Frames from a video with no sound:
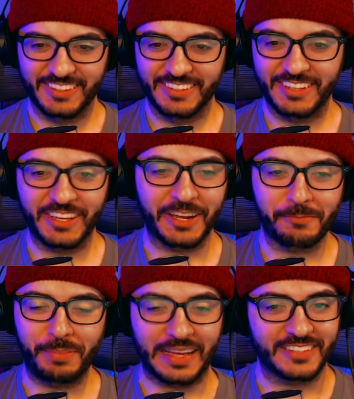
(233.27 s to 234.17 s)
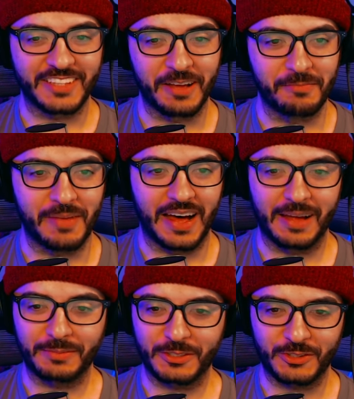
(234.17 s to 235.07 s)
you gotta pick something
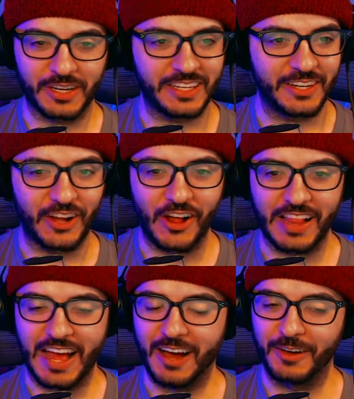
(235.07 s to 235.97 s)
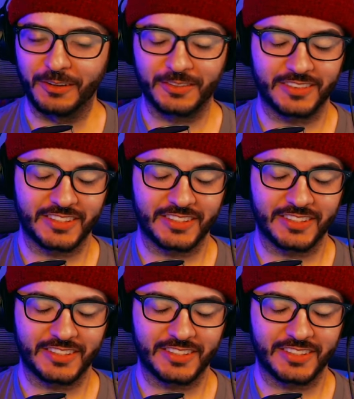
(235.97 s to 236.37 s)
up to straighten it all out.